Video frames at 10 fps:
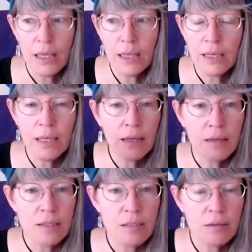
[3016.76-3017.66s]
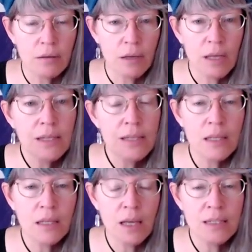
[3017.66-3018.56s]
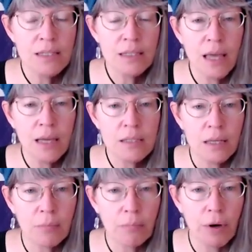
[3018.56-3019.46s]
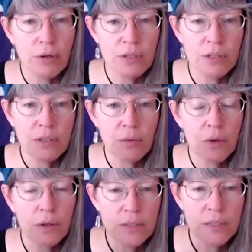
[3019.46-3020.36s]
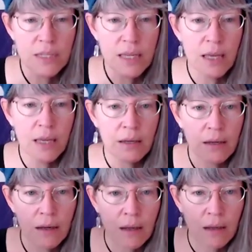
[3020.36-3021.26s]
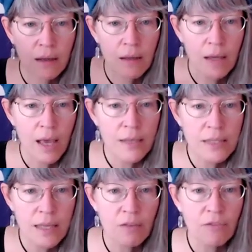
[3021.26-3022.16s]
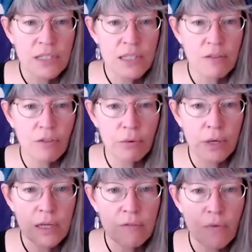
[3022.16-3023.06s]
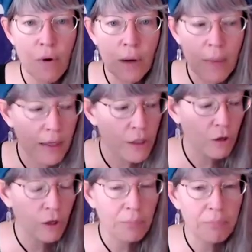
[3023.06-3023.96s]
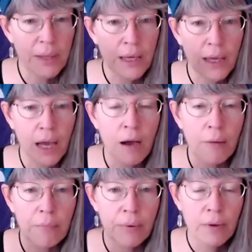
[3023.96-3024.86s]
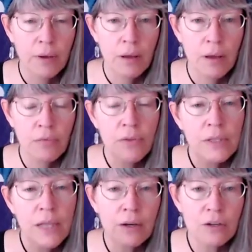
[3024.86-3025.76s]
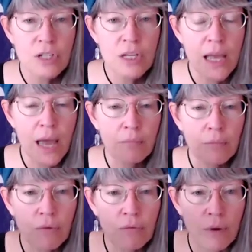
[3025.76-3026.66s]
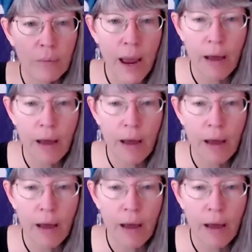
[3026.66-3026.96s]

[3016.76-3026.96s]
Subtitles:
It is it A dyslexic person will see it as if it's in 3D form, and you can pick up the letter D and move it